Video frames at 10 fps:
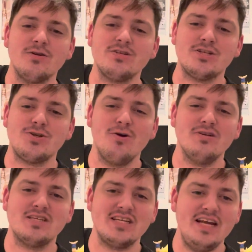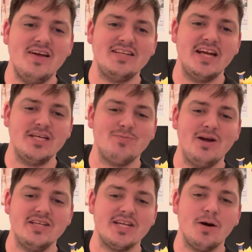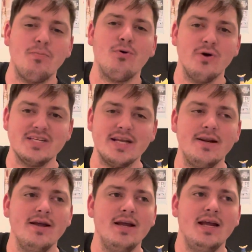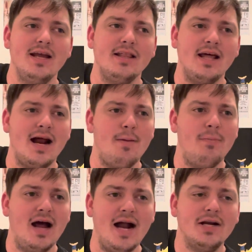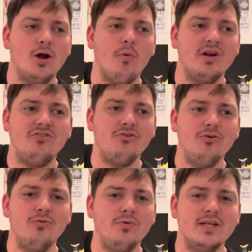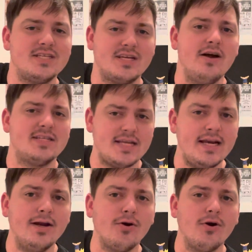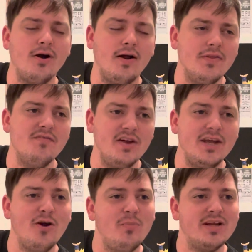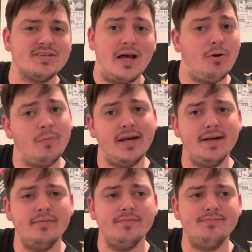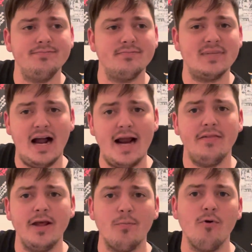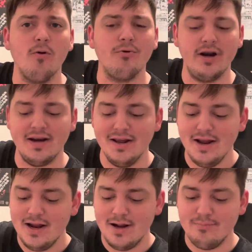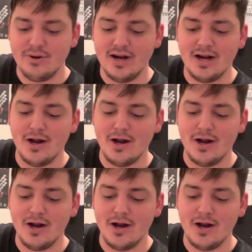certain scene that takes place in a prison that I'm not going to discuss here on the video because that would be highly inappropriate. But